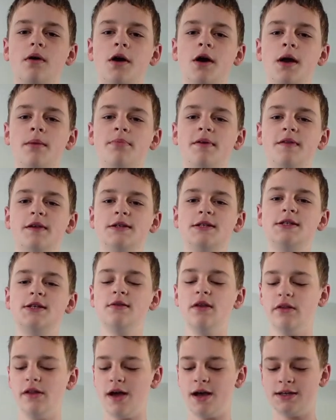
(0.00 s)
Alright, but this is
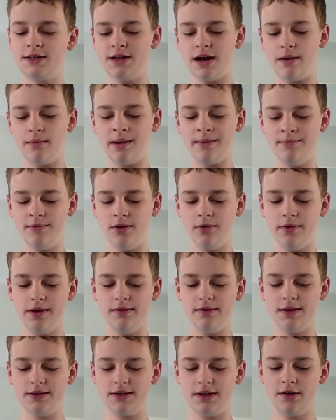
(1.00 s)
the last time I'm doing
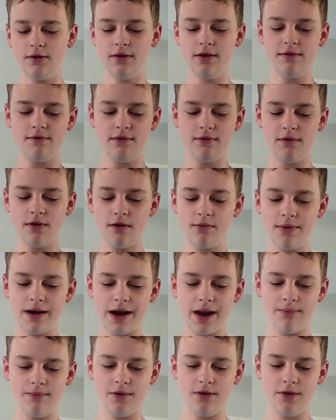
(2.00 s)
this. I don't even know why
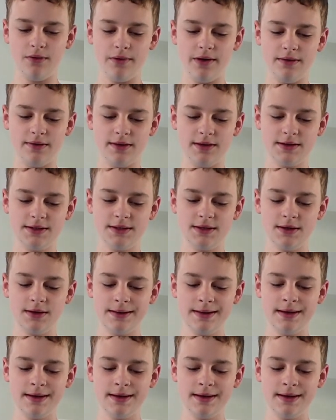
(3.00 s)
I'm doing this.